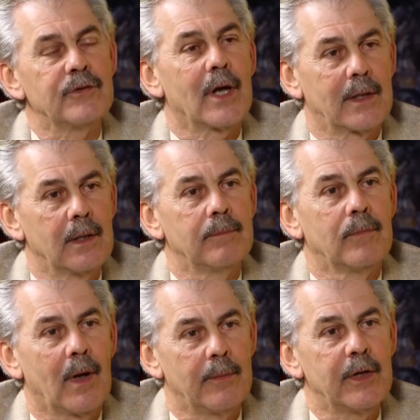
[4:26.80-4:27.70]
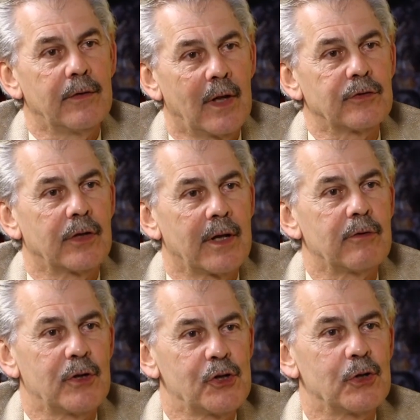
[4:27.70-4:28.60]
Exactly. I mean, that's
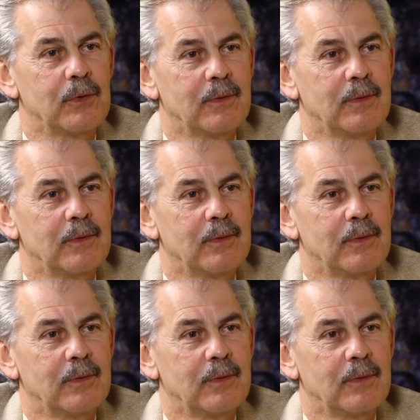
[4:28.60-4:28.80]
another issue.